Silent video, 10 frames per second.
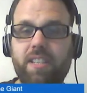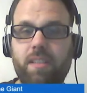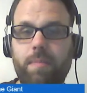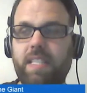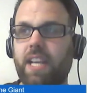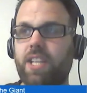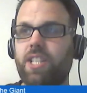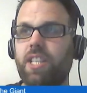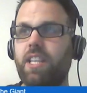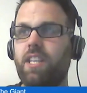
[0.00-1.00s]
system is
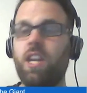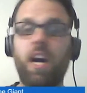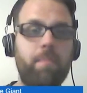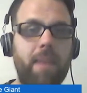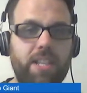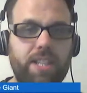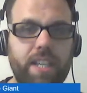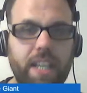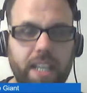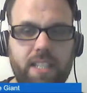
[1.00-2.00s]
actually not magic.
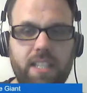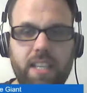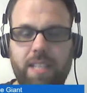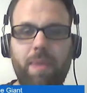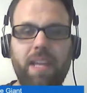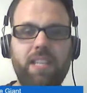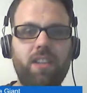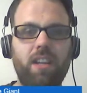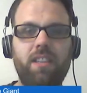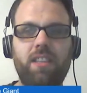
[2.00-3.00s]
It's
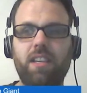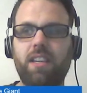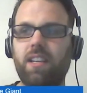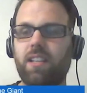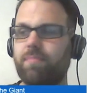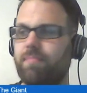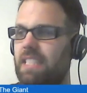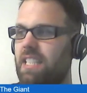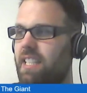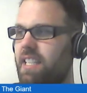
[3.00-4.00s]
based on
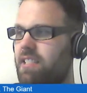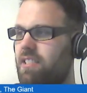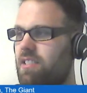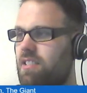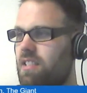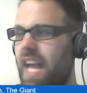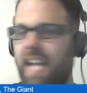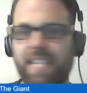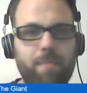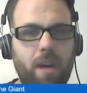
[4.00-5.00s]
I think it's
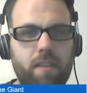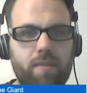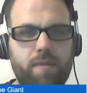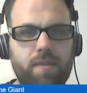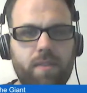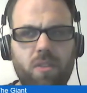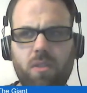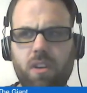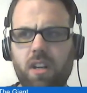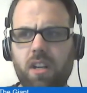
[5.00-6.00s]
Asimov
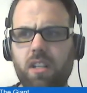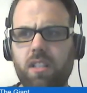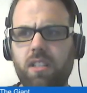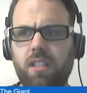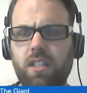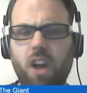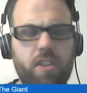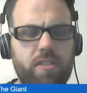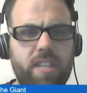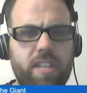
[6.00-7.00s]
or
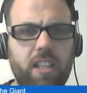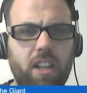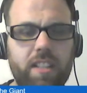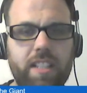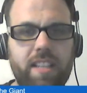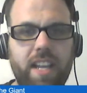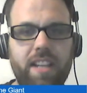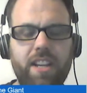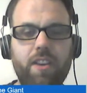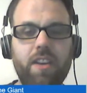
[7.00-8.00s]
Arthur C. Clarke that
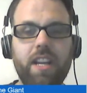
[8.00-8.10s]
said,